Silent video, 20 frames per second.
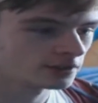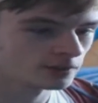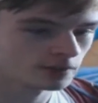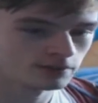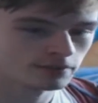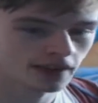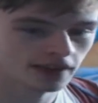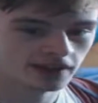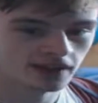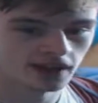
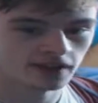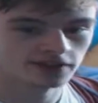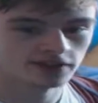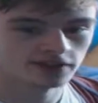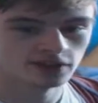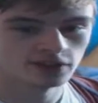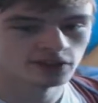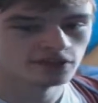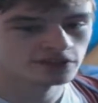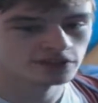three pickaxes
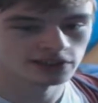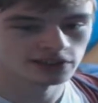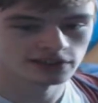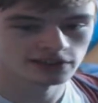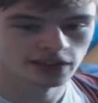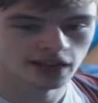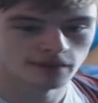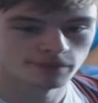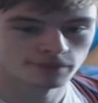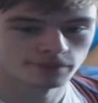and I love his
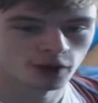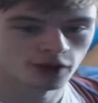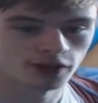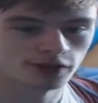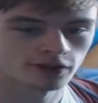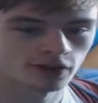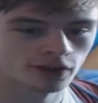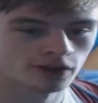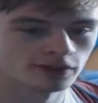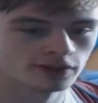little
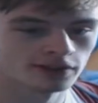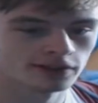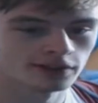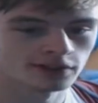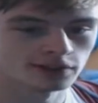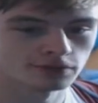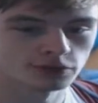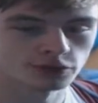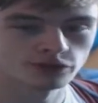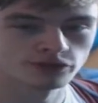icon, the
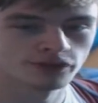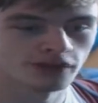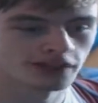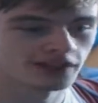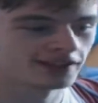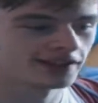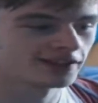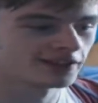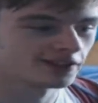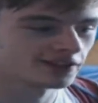little blue
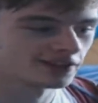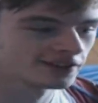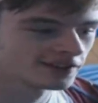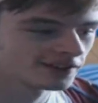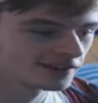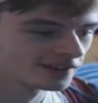fella here.